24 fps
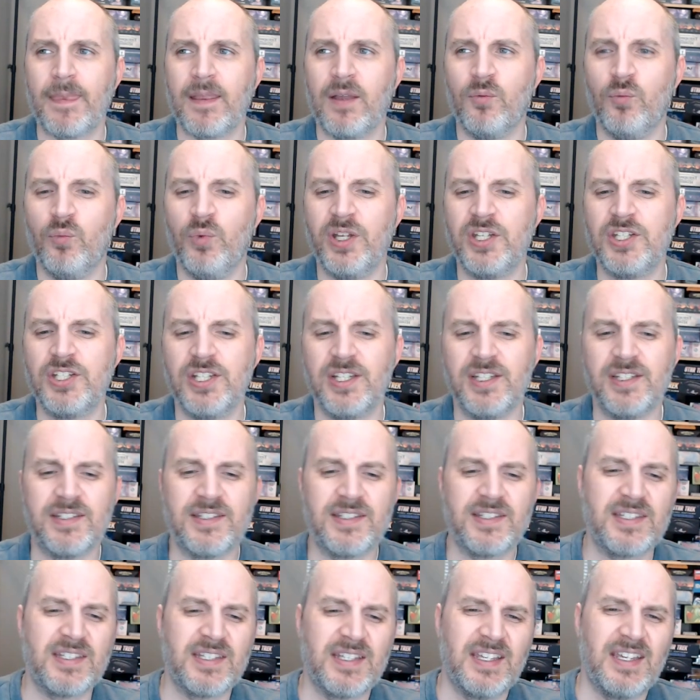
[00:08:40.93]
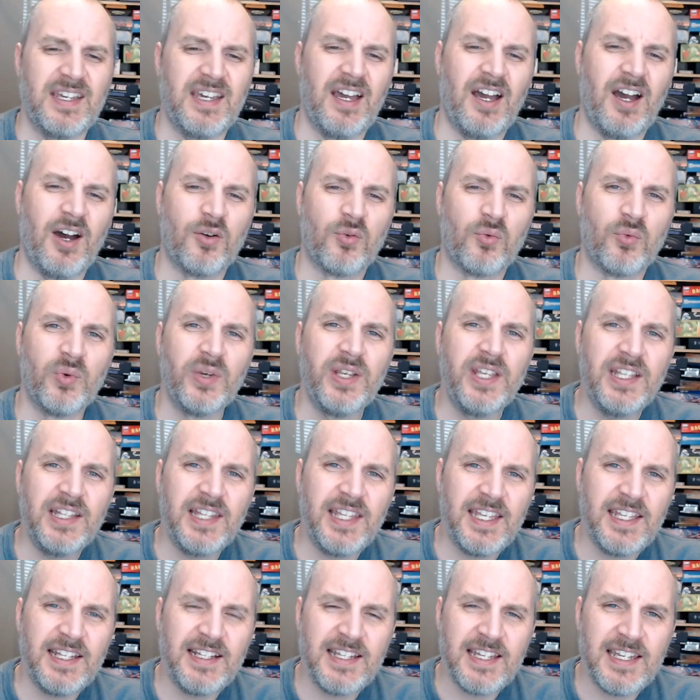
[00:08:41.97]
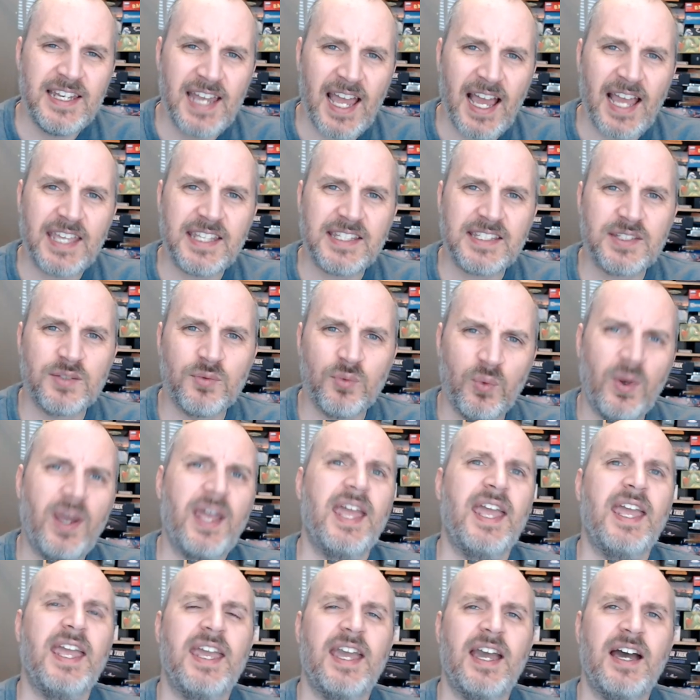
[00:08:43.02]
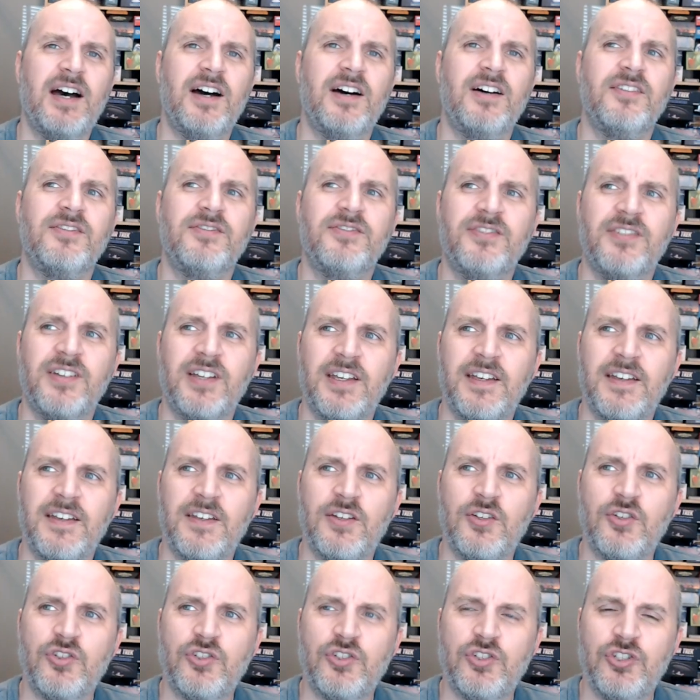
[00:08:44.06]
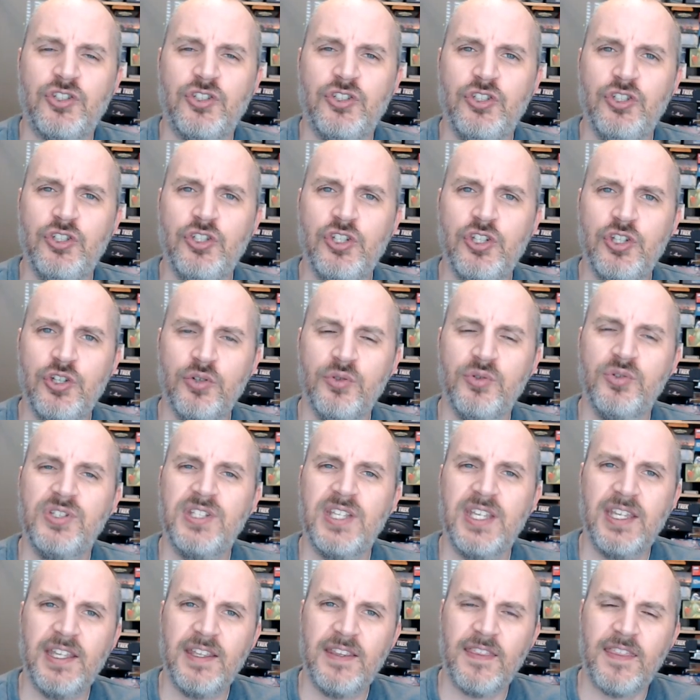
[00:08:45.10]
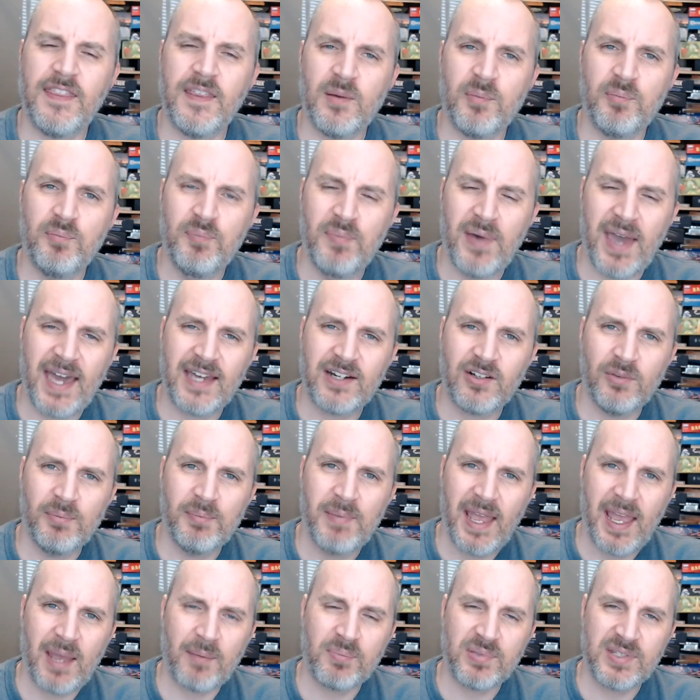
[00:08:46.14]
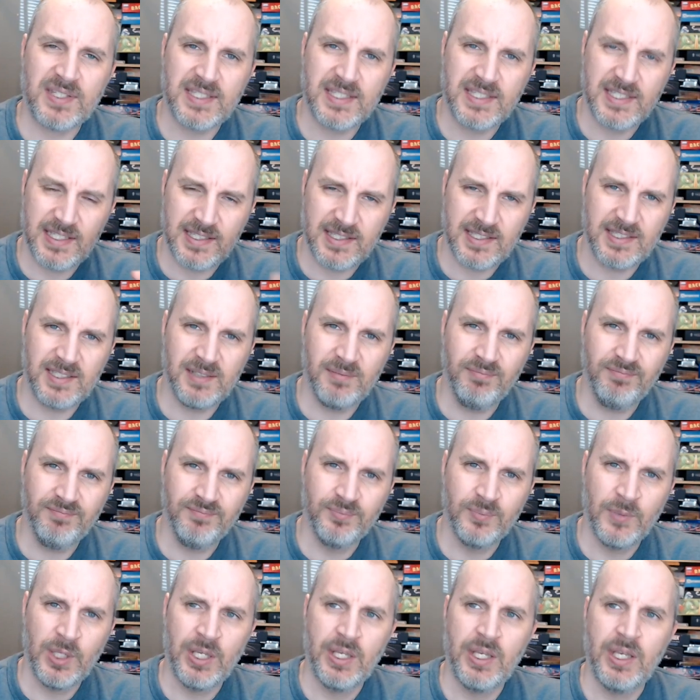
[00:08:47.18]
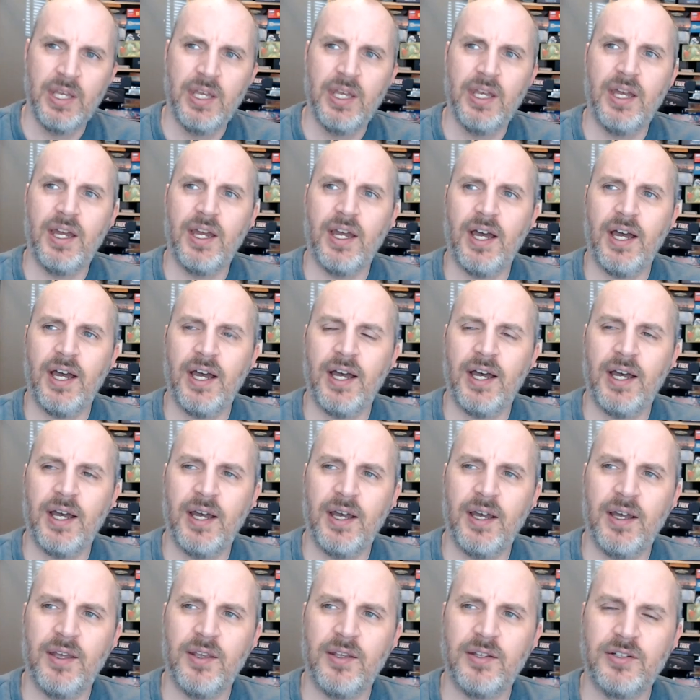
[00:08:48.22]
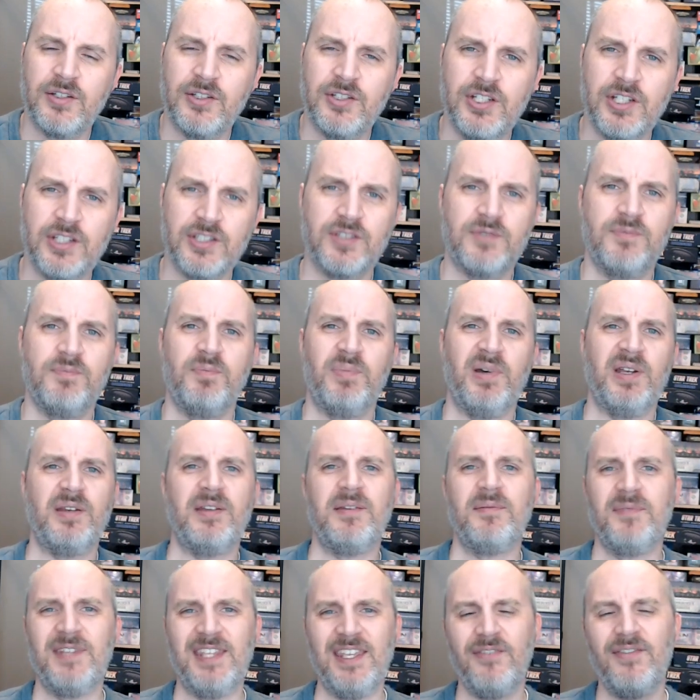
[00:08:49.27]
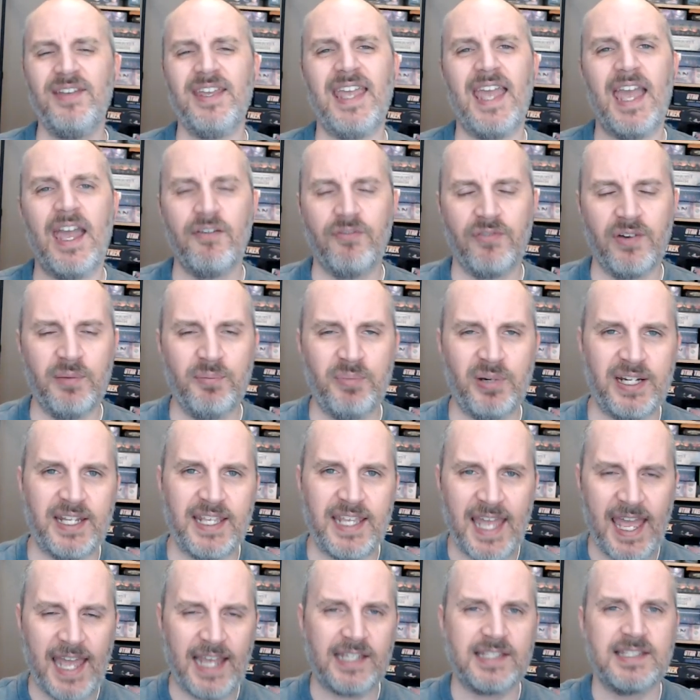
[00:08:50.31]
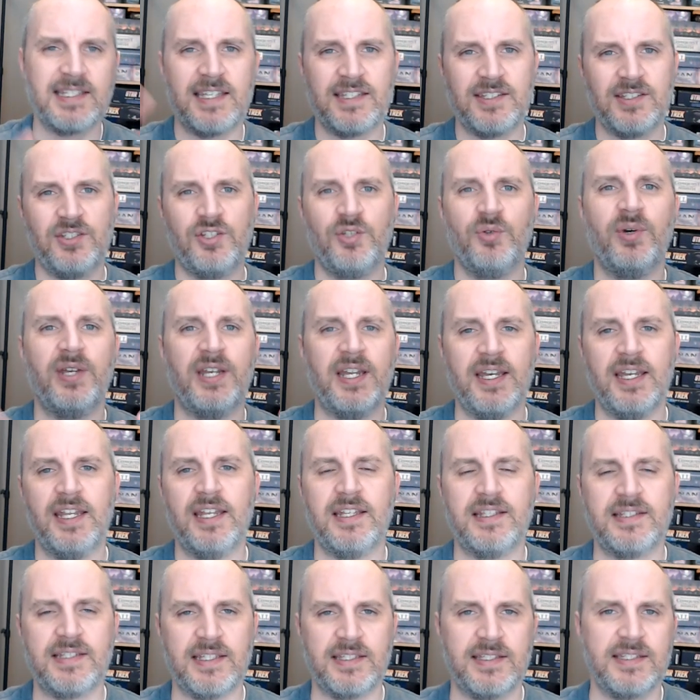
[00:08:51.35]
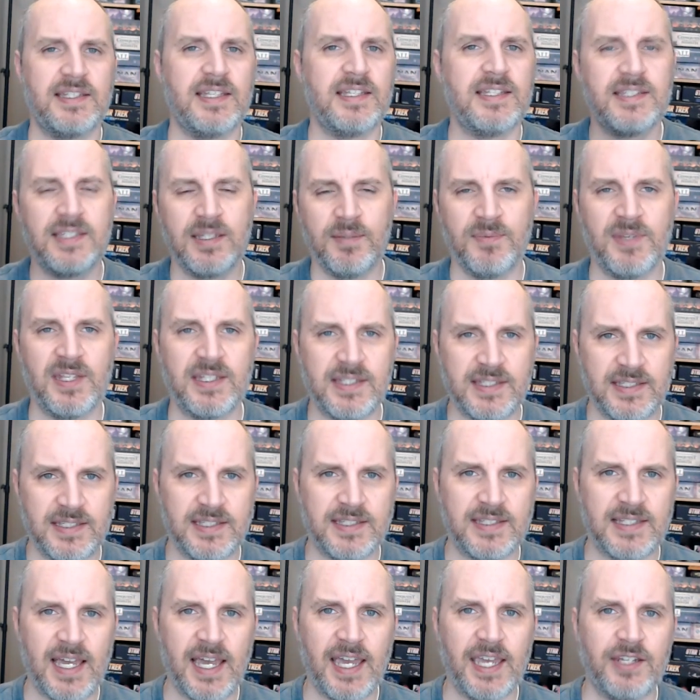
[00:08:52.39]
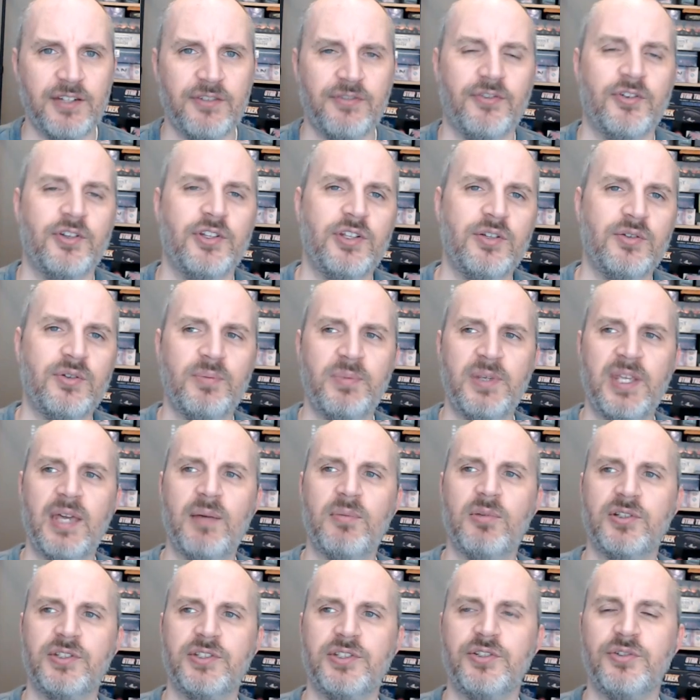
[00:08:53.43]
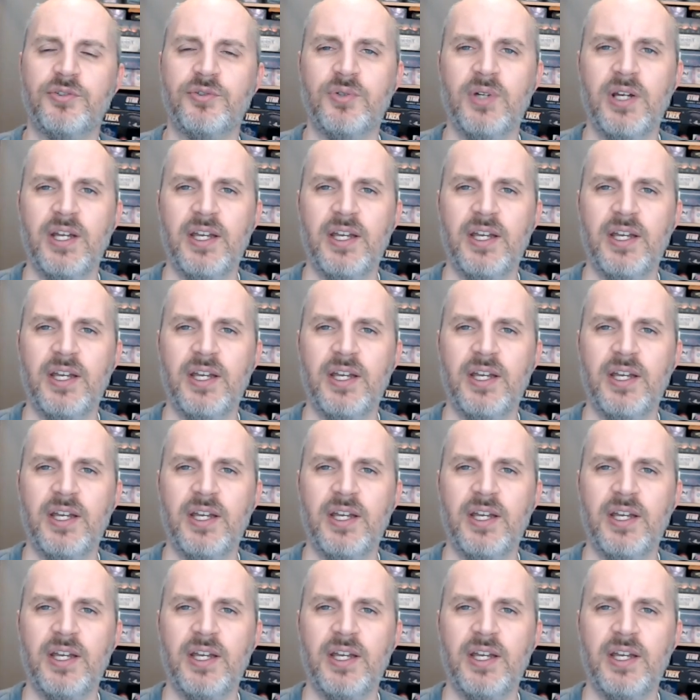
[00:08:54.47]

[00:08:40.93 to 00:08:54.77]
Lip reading: which is a really nice way of using the battle map system, but giving everybody access to it. And it's a system that's designed for you to be able to,